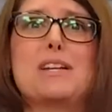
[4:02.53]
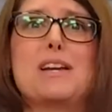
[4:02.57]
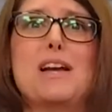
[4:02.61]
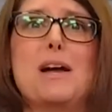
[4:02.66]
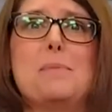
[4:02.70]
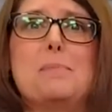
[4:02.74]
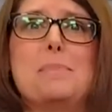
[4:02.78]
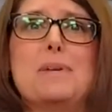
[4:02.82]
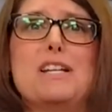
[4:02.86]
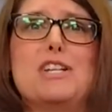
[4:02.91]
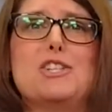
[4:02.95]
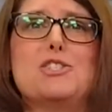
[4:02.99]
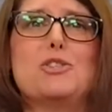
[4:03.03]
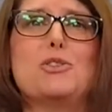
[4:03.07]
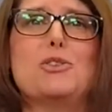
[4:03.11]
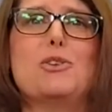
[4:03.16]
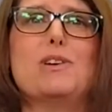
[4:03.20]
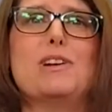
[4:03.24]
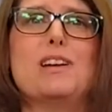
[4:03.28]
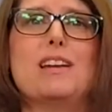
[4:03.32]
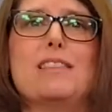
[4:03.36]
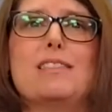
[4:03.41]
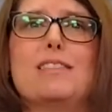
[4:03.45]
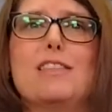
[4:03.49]
companies
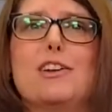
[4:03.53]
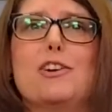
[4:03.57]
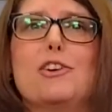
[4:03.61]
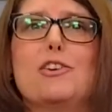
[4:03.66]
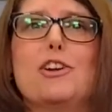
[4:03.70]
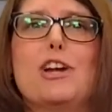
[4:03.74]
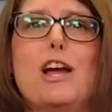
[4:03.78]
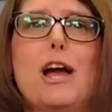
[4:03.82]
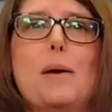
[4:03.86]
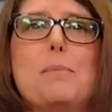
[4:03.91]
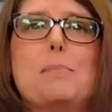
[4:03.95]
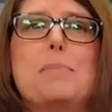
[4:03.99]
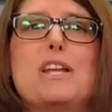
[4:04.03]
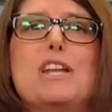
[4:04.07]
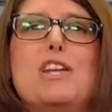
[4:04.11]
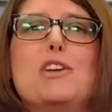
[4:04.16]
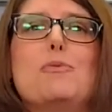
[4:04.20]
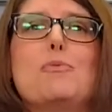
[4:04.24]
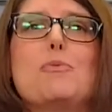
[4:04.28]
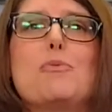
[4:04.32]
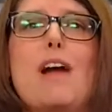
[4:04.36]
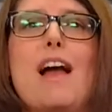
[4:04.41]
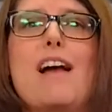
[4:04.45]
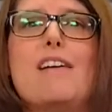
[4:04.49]
look at their company
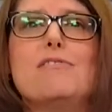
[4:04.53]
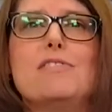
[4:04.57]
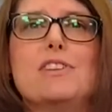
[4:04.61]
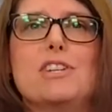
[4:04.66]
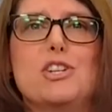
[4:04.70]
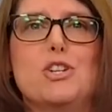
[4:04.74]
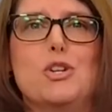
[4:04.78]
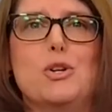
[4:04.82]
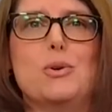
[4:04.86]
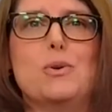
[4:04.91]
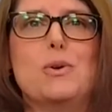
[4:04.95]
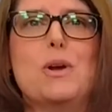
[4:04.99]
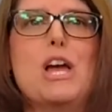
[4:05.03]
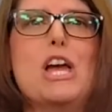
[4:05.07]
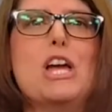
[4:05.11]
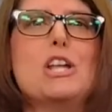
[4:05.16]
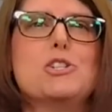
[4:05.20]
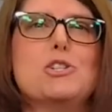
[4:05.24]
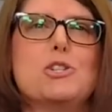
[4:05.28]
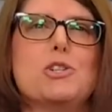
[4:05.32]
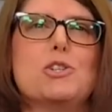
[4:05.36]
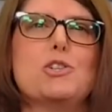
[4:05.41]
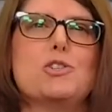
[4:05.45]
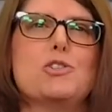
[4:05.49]
revenue
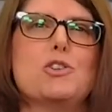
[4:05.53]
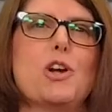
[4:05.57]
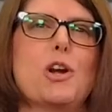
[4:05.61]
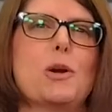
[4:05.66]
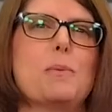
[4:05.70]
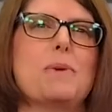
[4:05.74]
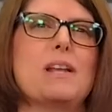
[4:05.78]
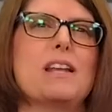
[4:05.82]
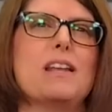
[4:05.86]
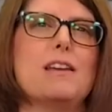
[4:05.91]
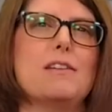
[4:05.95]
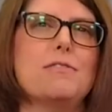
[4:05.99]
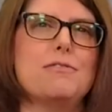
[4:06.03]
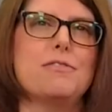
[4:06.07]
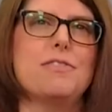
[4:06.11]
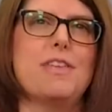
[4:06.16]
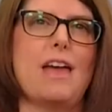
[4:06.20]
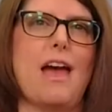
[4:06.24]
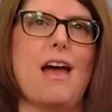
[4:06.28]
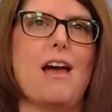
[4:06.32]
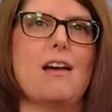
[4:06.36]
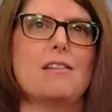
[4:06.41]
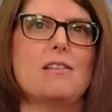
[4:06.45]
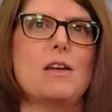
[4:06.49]
to determine if
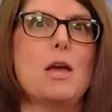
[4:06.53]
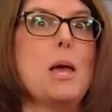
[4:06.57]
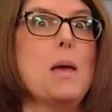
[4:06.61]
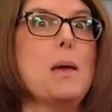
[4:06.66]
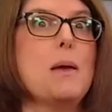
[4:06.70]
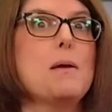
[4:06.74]
that